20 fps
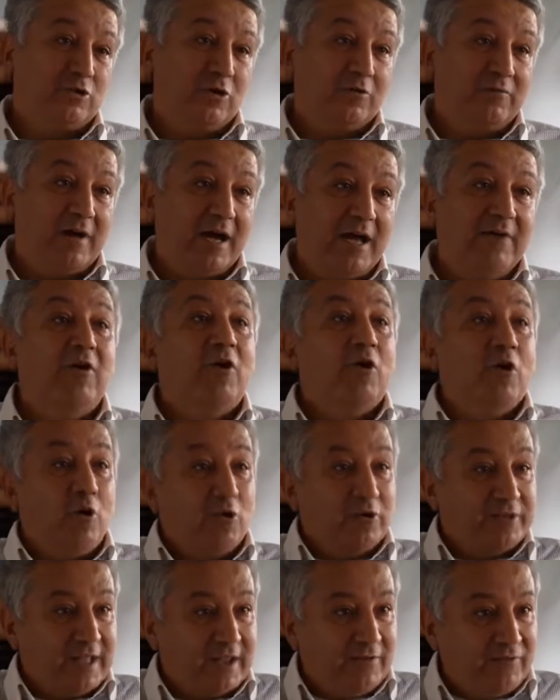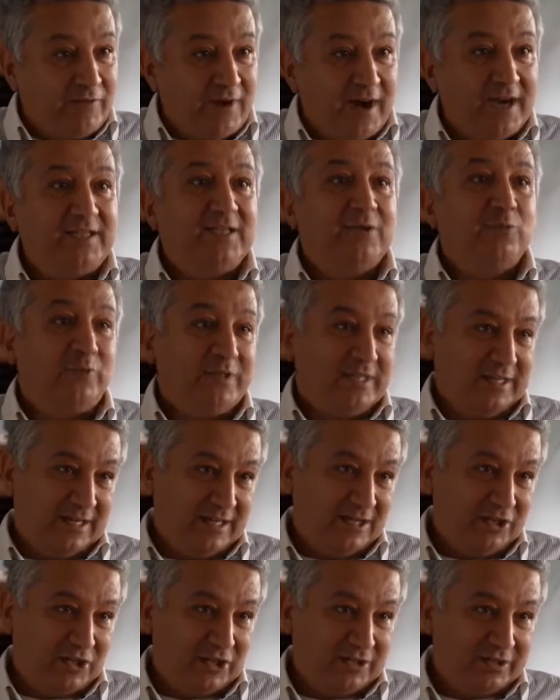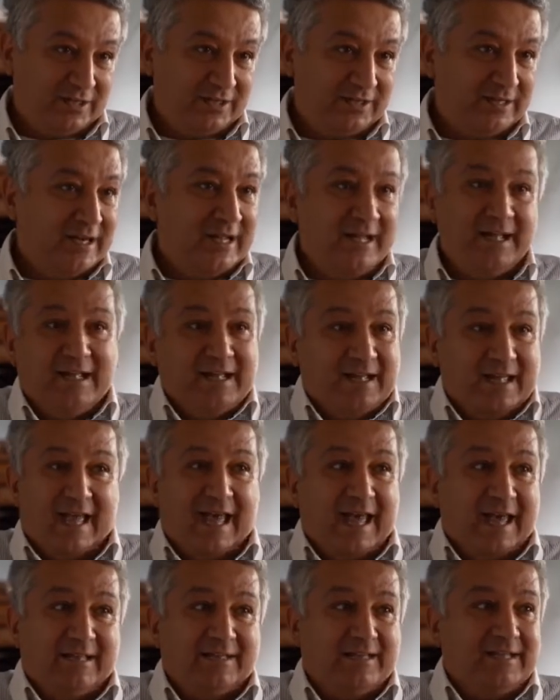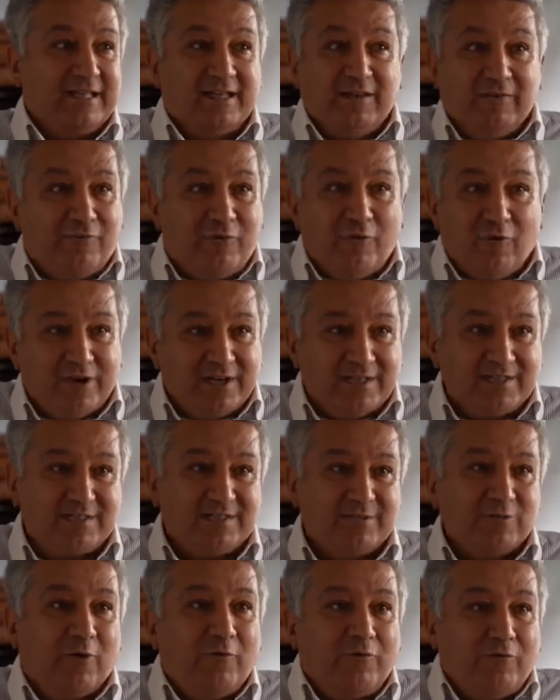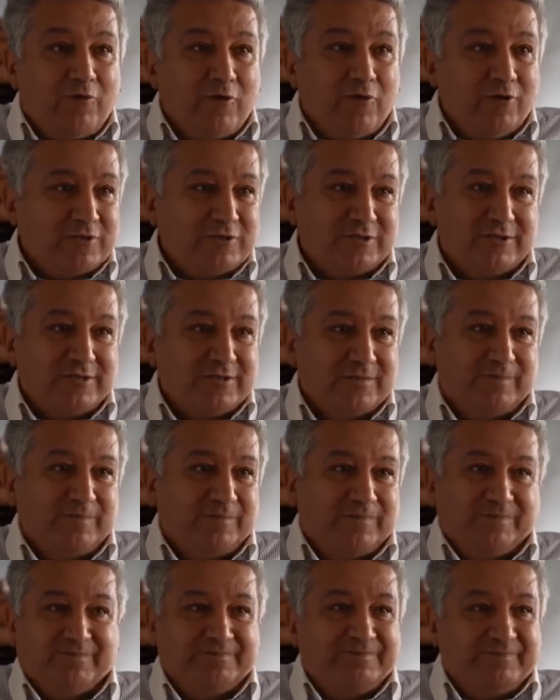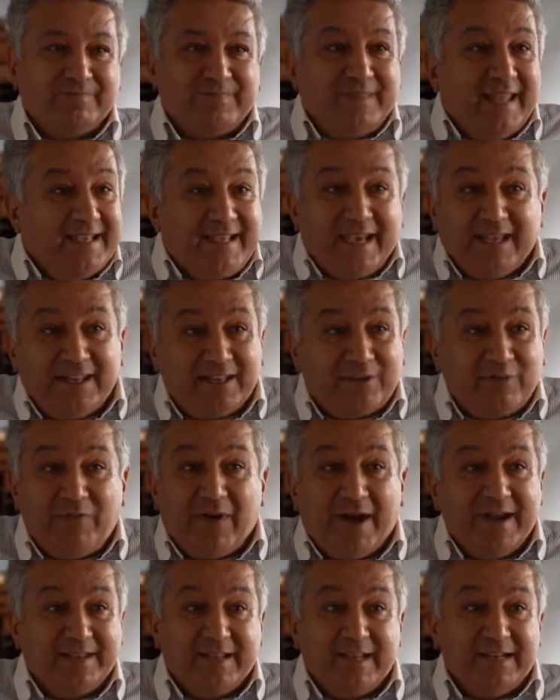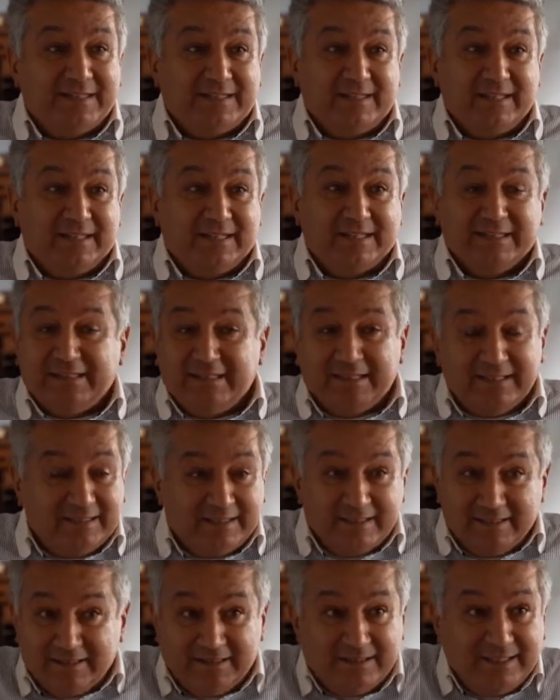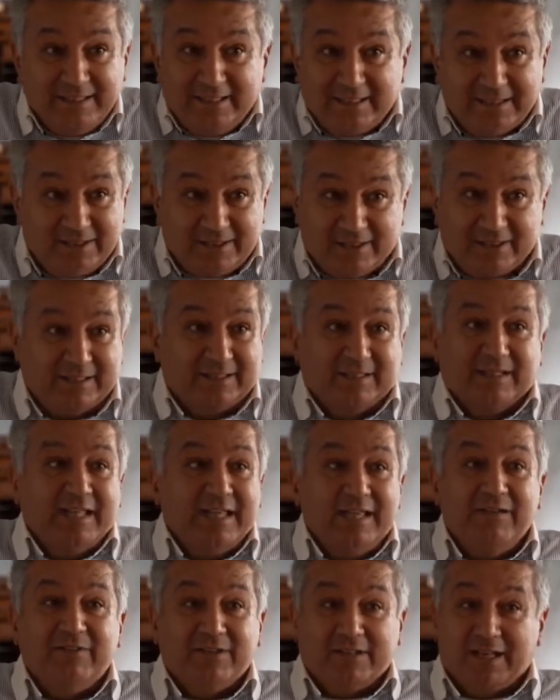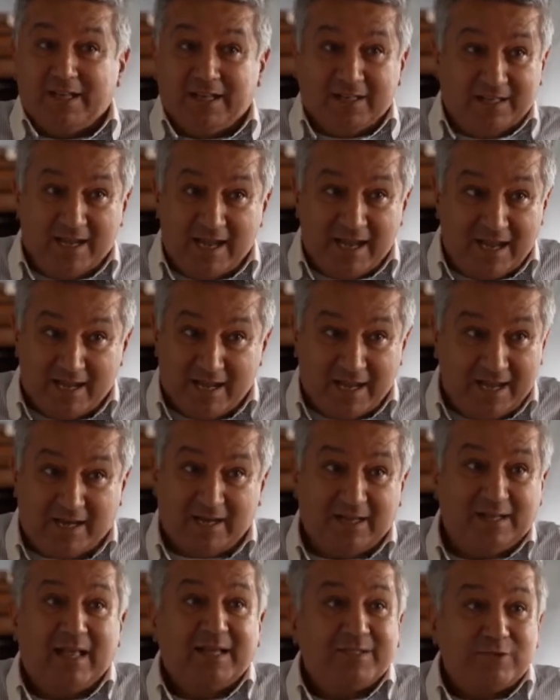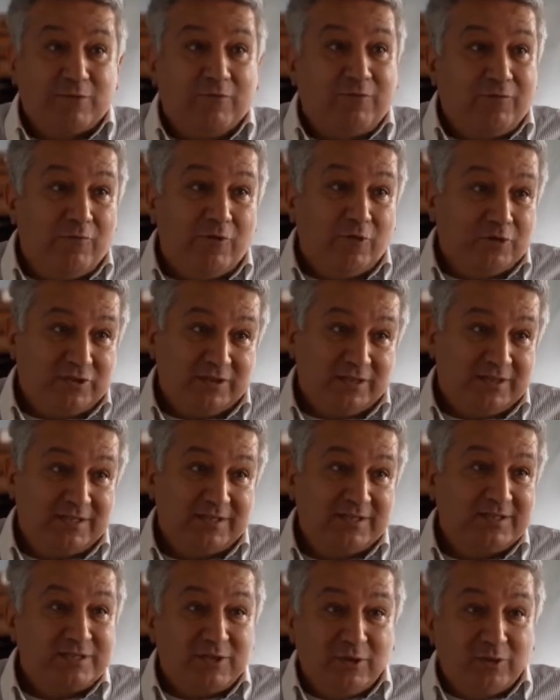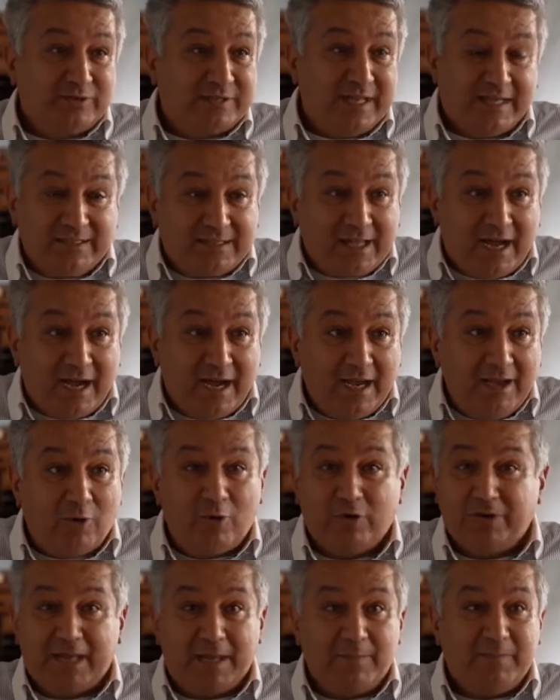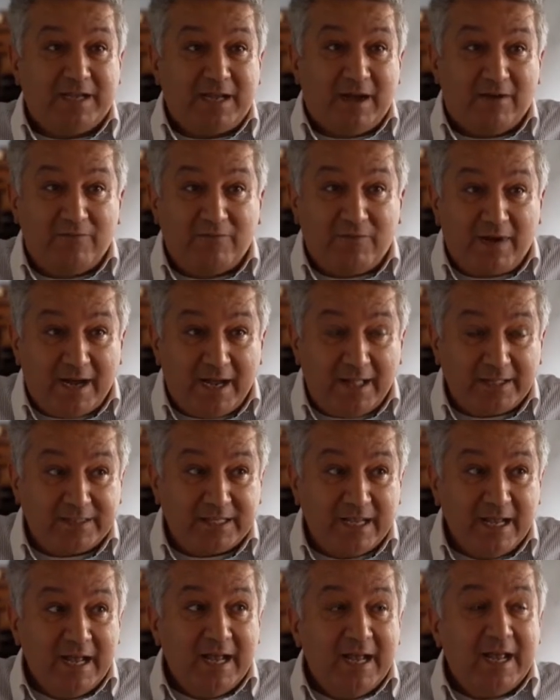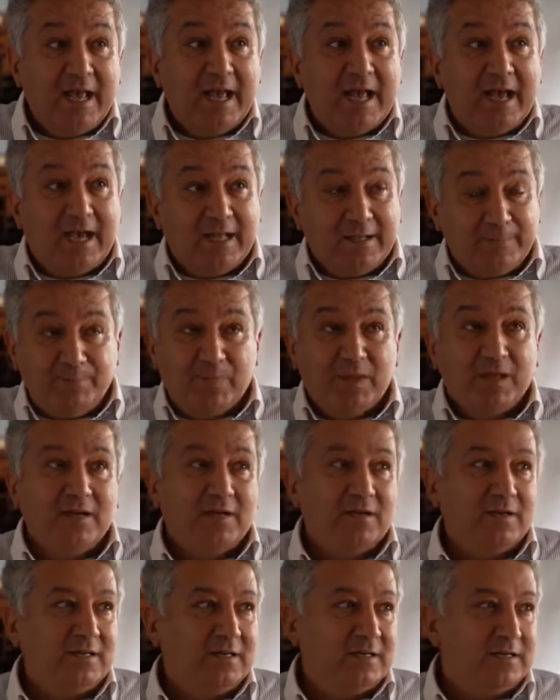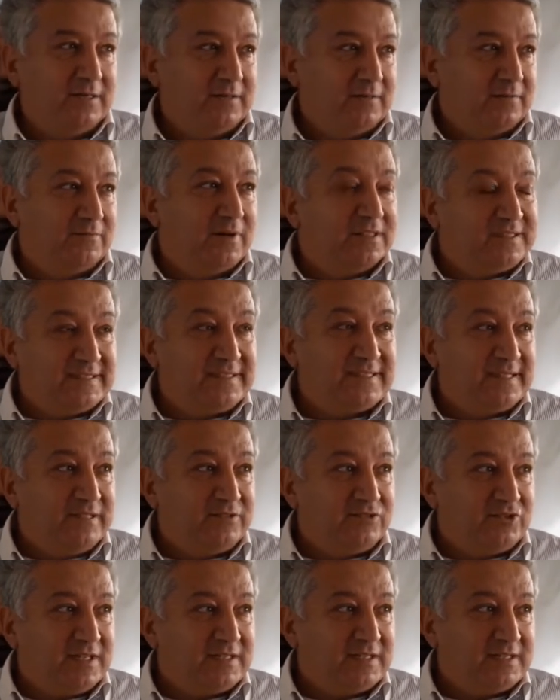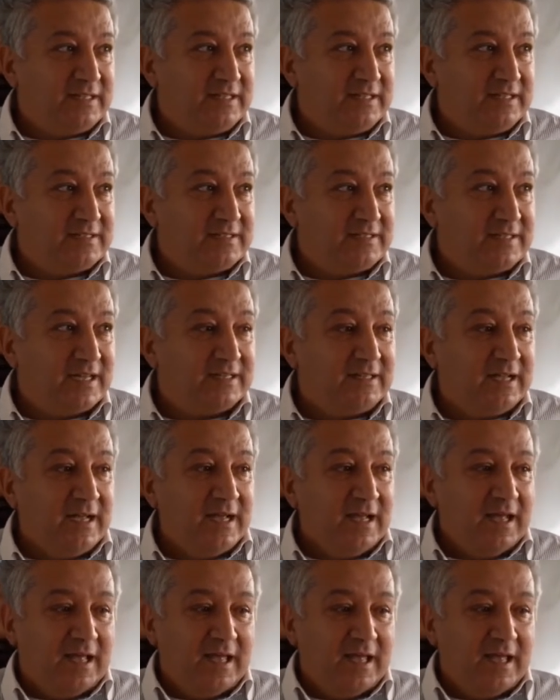survive or they fight with each other. And in the forest, of course, they cannot find anything, neither even a, a, a glass of water. So they die or they become wild. And uh, what is interesting is that